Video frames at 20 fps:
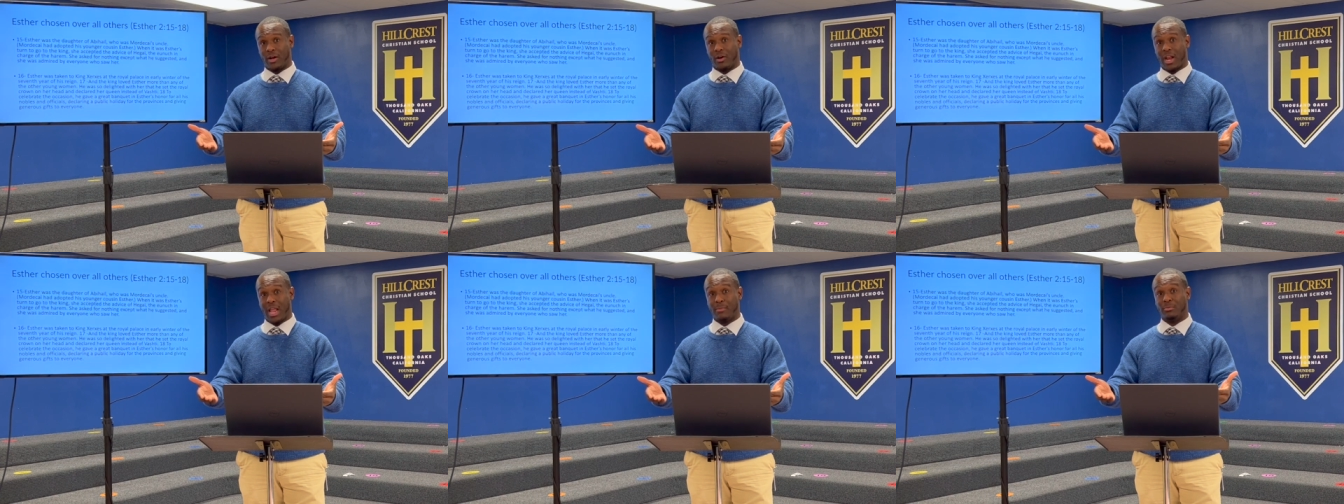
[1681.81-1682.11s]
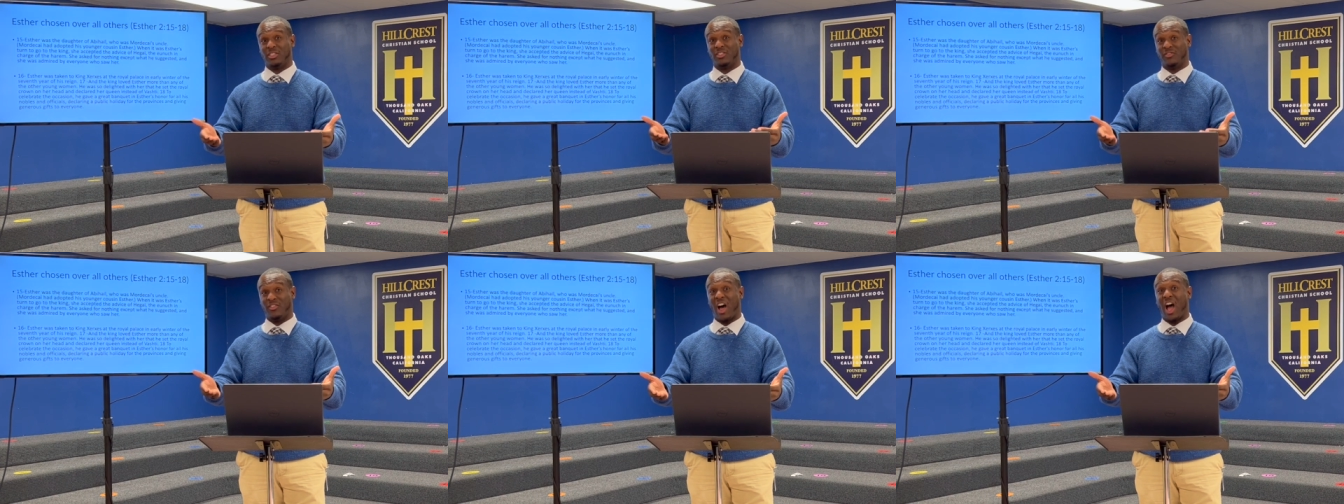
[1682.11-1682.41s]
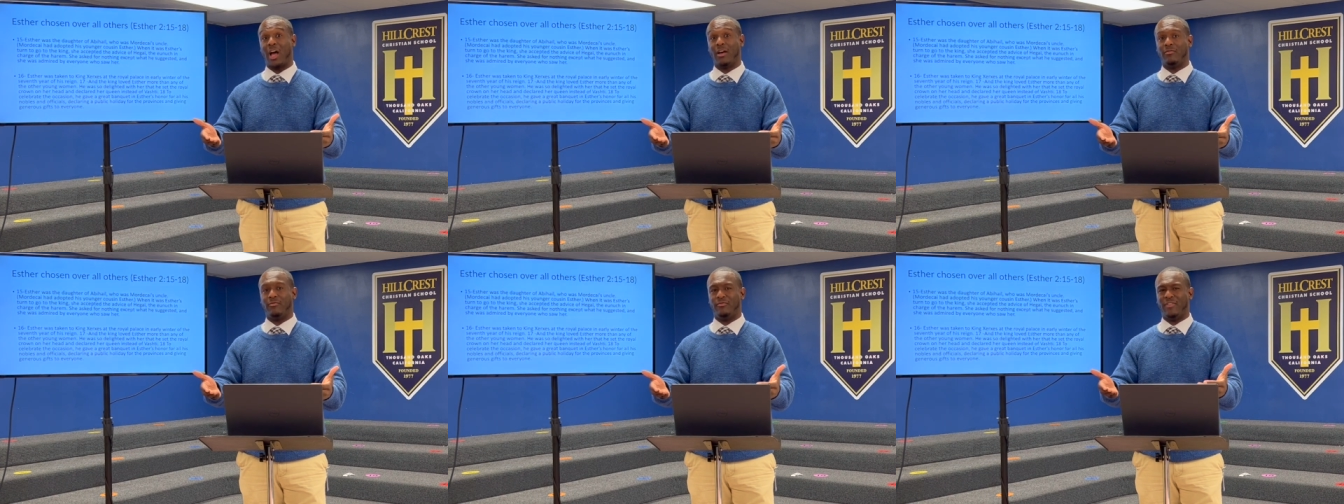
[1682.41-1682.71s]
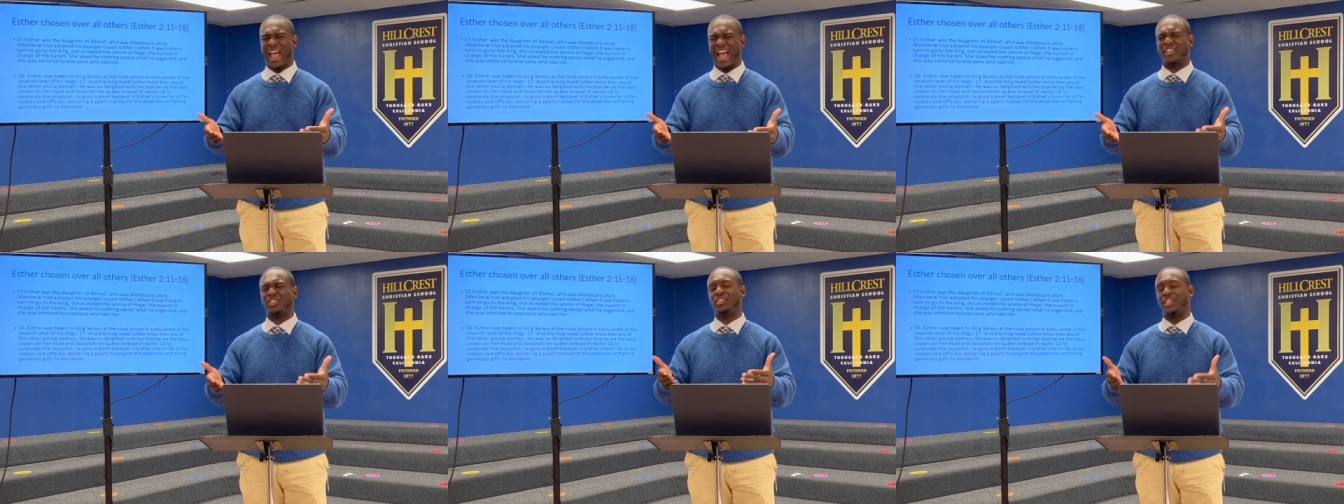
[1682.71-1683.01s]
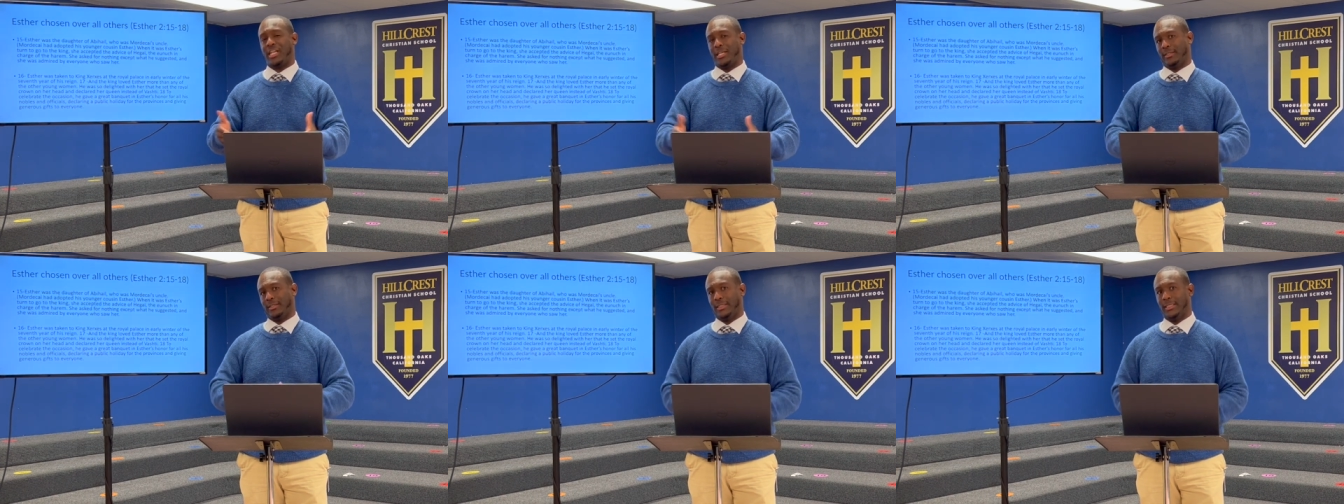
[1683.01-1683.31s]
her name was
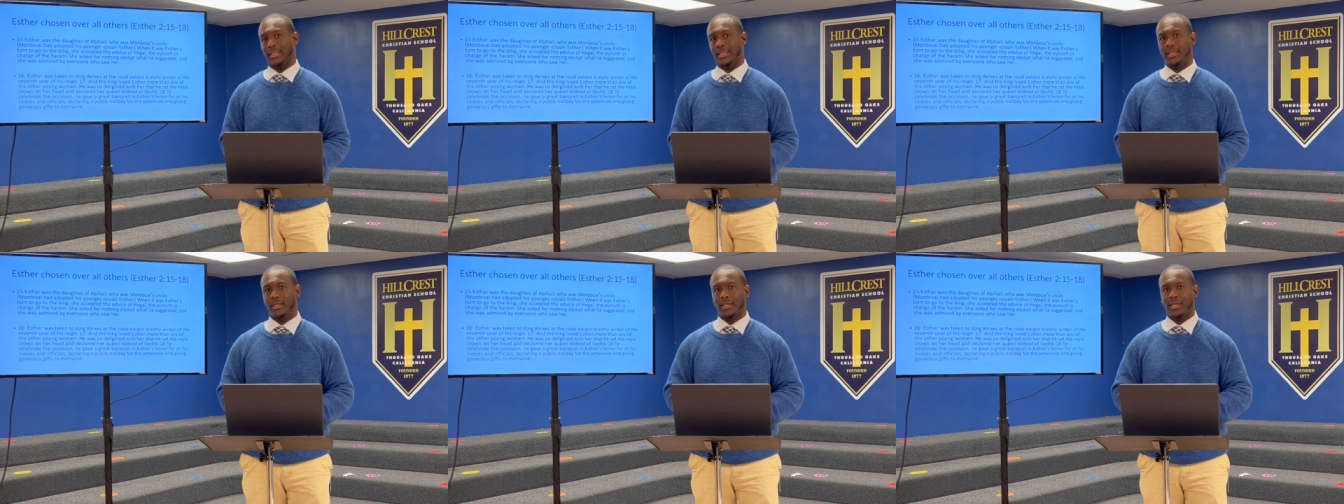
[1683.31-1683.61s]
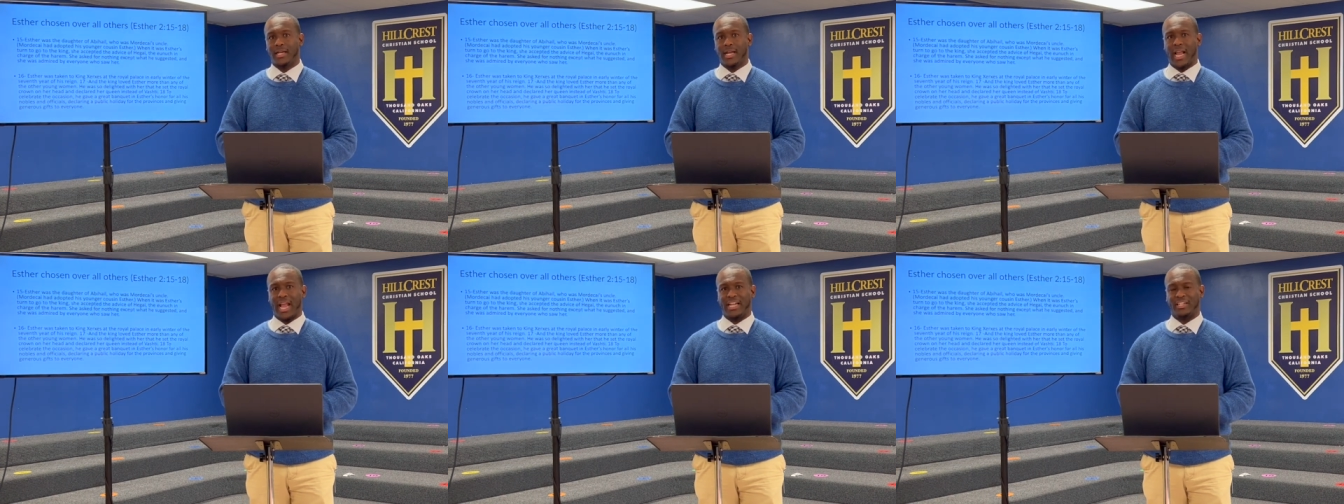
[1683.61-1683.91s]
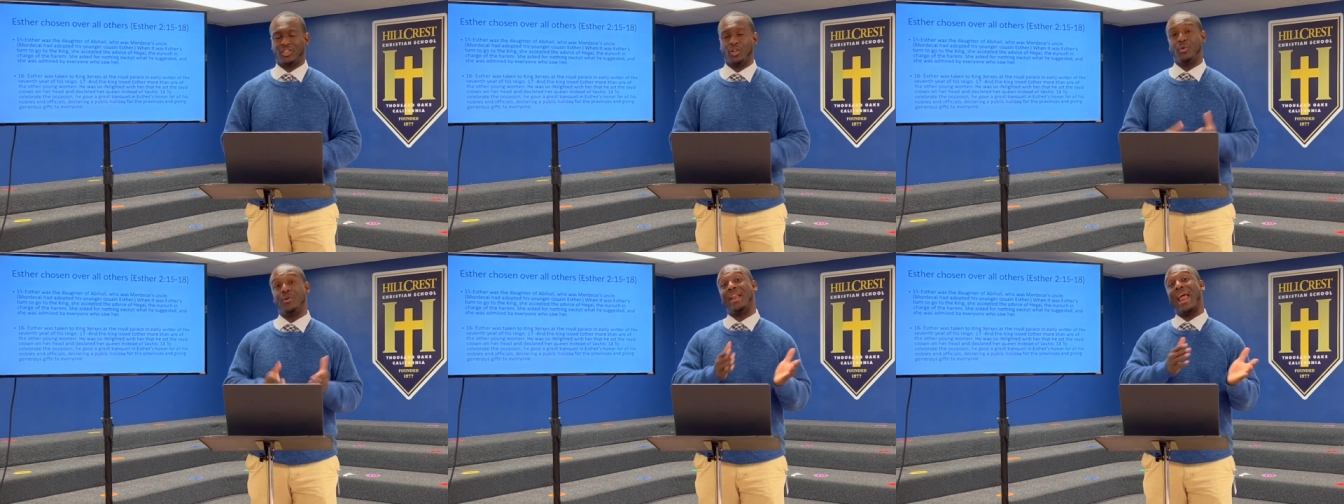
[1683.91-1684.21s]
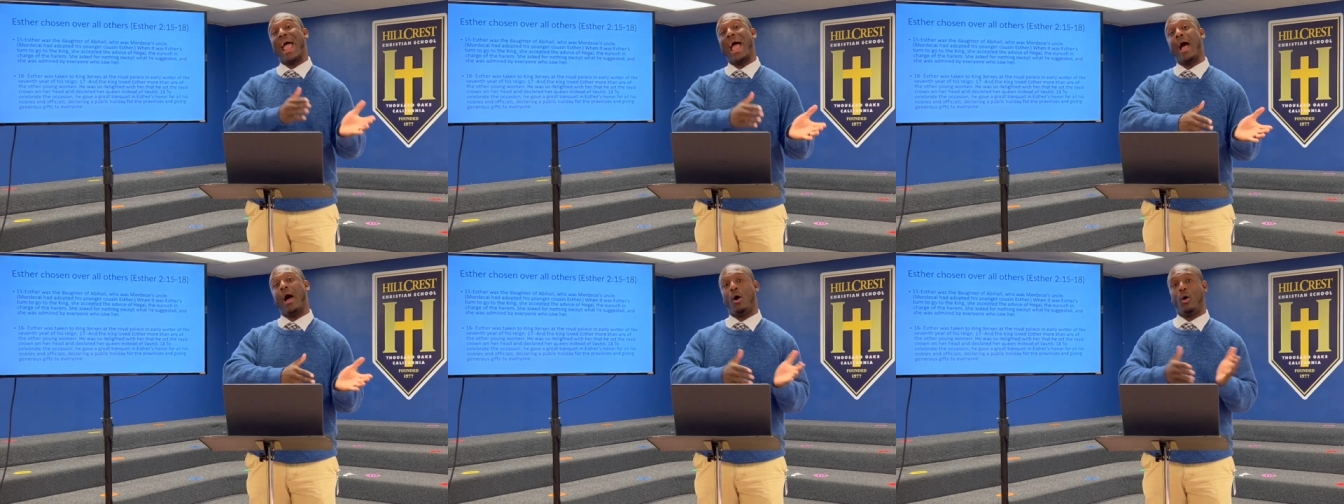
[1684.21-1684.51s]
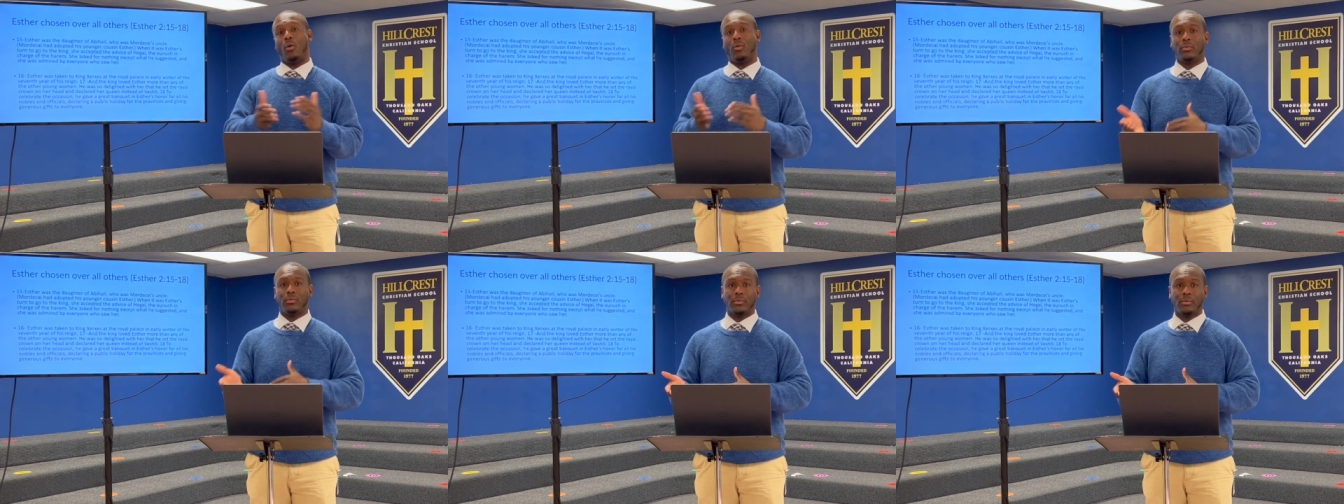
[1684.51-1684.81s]
vashti and so
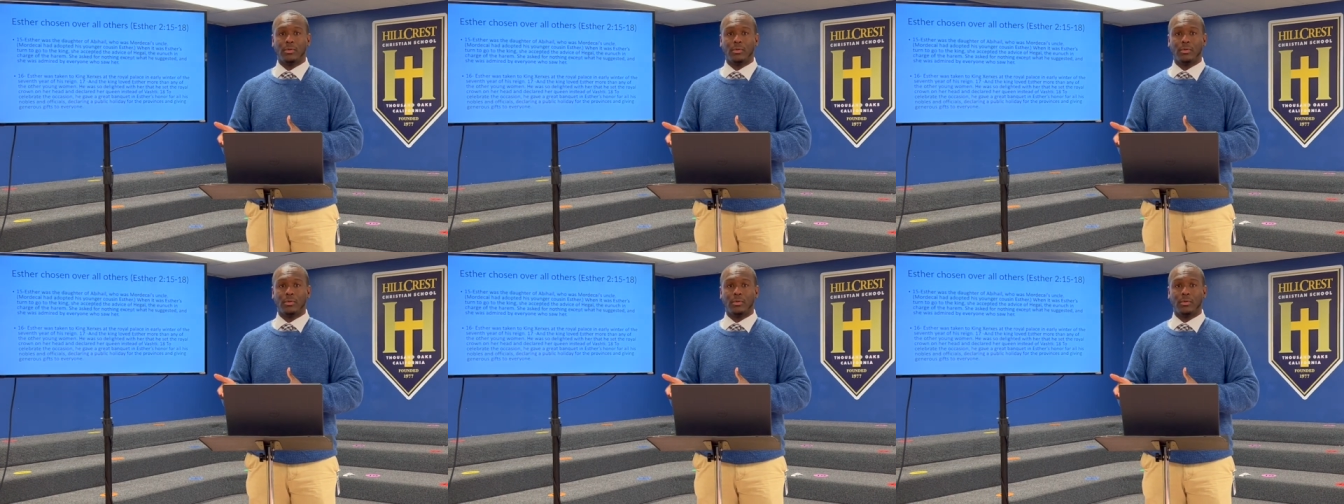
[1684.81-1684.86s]
now